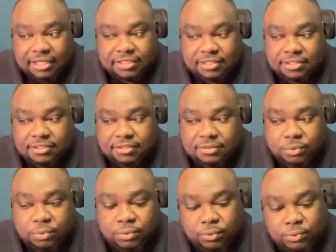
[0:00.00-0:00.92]
character,
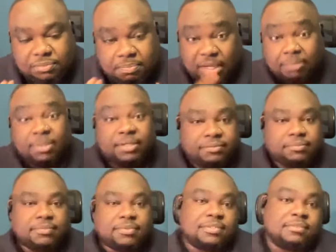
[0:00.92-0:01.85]
who is Baba,
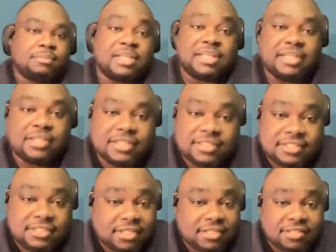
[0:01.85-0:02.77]
is Malik. Mm-hmm.
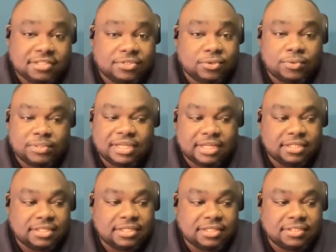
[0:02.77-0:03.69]
He's six years old,
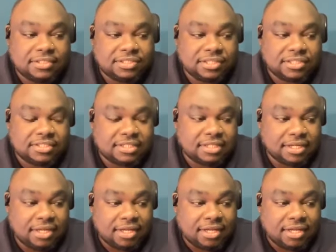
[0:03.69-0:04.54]
and he's just,